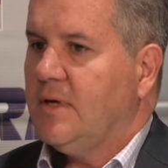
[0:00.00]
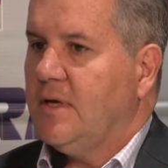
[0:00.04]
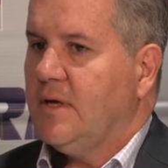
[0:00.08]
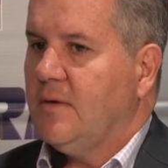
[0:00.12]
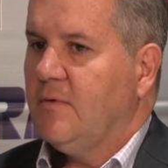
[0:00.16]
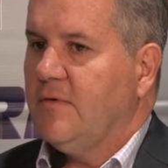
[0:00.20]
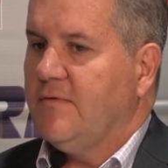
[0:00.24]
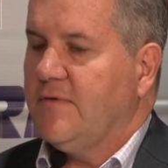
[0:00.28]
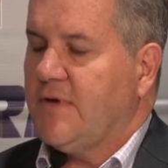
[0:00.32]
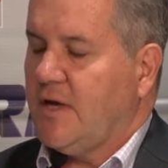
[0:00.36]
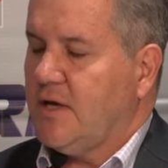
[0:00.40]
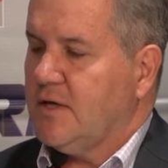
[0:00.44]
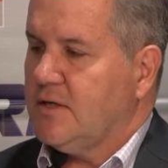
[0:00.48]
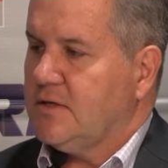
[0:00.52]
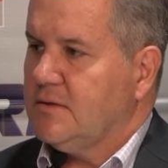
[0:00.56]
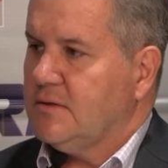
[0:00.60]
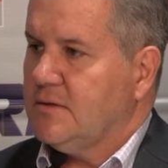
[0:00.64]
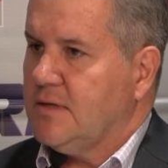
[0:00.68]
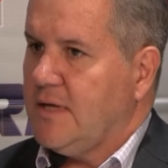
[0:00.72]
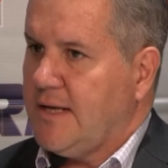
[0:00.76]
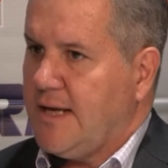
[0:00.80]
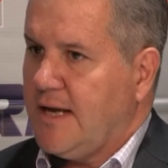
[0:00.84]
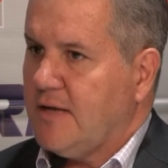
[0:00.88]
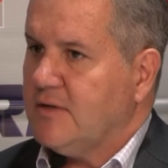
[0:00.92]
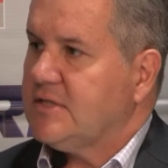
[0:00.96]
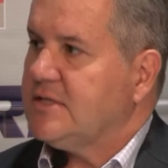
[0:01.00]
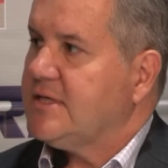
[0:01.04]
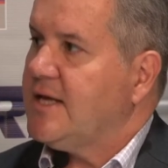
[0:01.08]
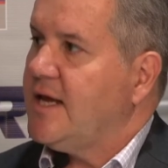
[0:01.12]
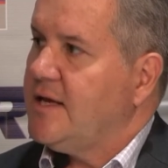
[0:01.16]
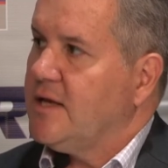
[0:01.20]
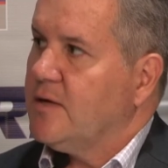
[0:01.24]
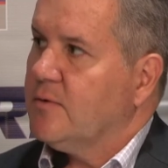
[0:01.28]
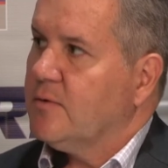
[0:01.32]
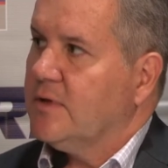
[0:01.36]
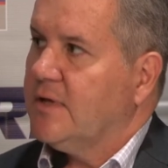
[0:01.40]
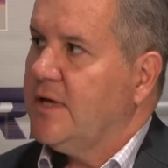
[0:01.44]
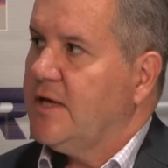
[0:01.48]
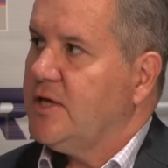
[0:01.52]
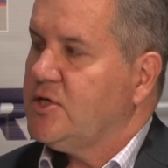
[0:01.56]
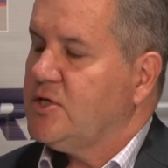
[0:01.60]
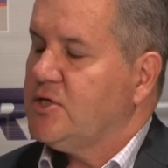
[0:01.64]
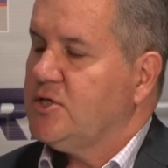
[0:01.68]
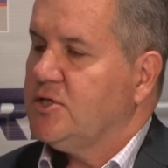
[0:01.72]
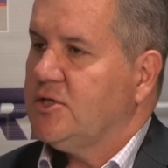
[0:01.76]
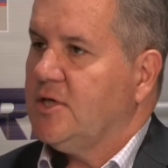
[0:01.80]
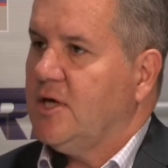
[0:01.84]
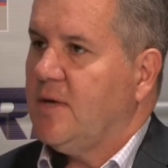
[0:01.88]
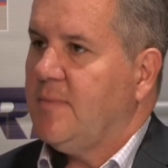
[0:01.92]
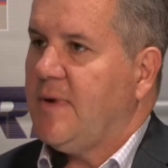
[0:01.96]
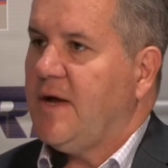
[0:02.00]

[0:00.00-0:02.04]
We've got an outstanding relationship.